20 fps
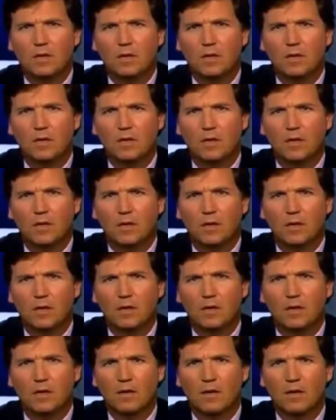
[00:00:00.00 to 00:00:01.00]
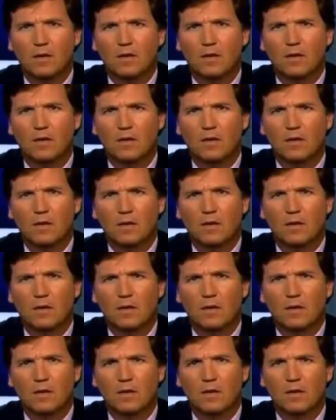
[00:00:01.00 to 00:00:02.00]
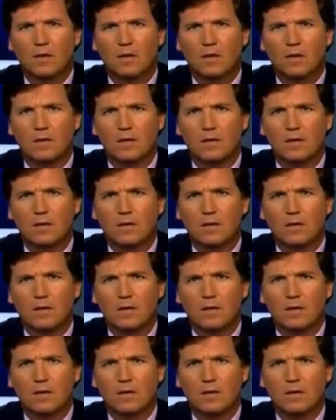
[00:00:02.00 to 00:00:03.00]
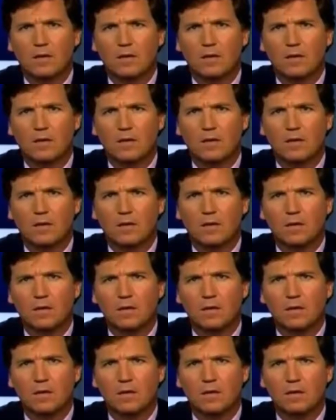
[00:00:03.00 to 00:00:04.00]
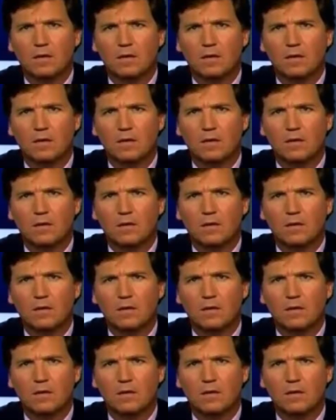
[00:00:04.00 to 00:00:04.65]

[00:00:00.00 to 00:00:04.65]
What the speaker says: The person shown says nothing.